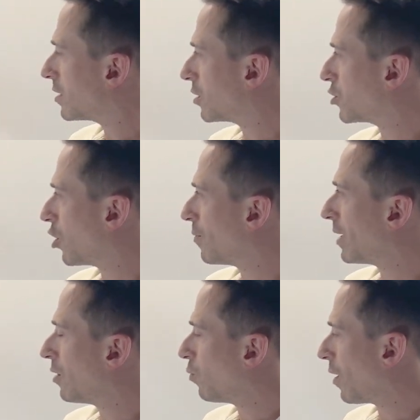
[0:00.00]
to
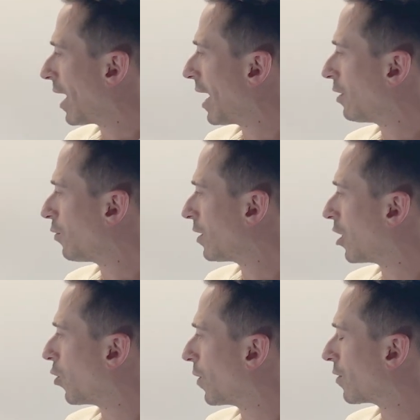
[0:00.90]
determine, well, how do I
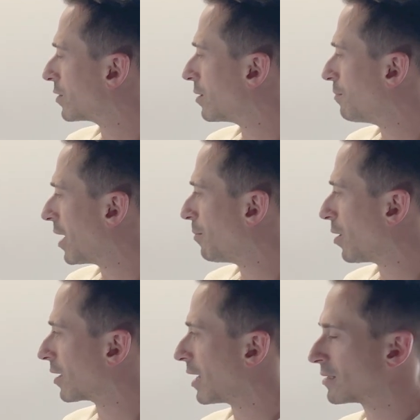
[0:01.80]
know whether it's a
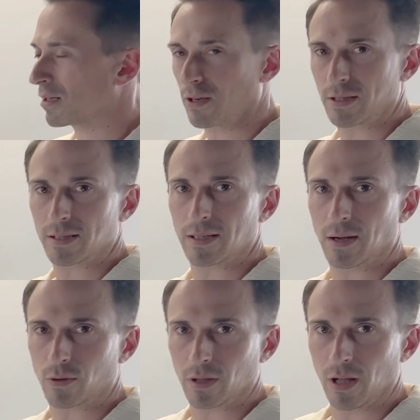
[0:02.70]
metabolic acidosis and
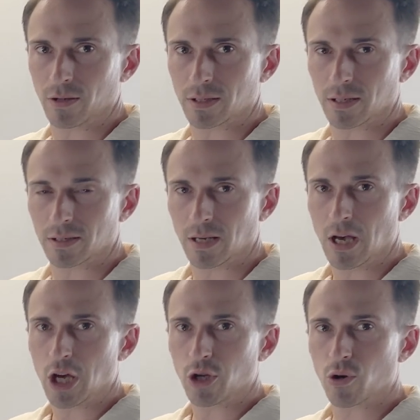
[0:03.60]
alkalosis?
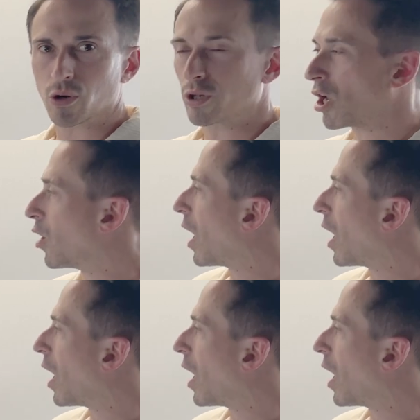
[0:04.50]
You could go,